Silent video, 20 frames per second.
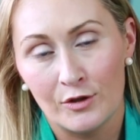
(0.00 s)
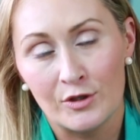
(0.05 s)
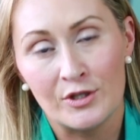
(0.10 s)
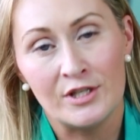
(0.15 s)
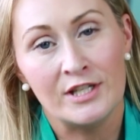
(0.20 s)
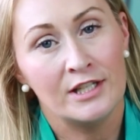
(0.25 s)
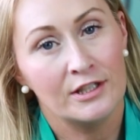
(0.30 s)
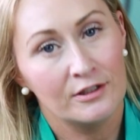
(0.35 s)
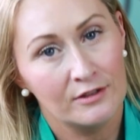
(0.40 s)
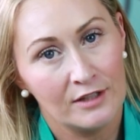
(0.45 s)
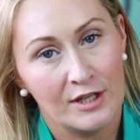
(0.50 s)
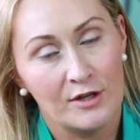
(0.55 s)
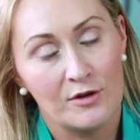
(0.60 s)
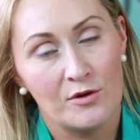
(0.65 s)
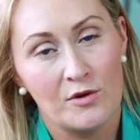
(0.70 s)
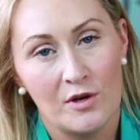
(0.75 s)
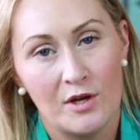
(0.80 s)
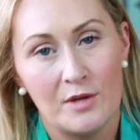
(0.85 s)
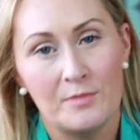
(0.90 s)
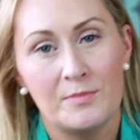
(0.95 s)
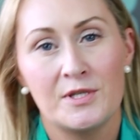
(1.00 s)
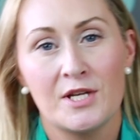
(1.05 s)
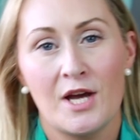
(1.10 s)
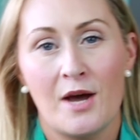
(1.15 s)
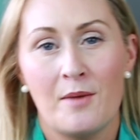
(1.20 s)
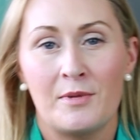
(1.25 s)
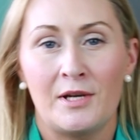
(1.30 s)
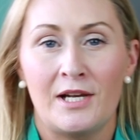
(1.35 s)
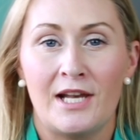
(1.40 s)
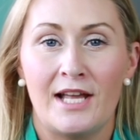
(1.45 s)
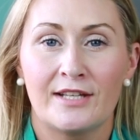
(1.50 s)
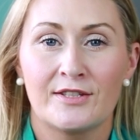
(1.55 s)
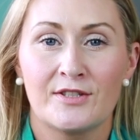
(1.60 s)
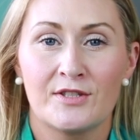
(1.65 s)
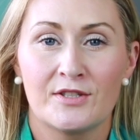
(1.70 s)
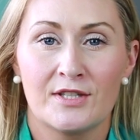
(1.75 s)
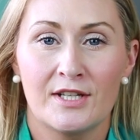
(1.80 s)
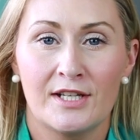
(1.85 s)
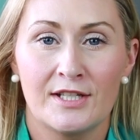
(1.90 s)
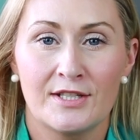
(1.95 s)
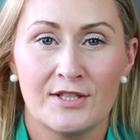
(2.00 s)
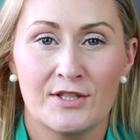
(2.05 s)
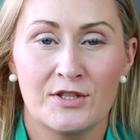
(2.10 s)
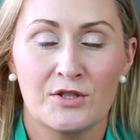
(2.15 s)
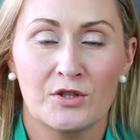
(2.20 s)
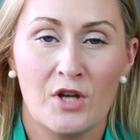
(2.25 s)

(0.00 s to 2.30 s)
or nearly all abdominal exercises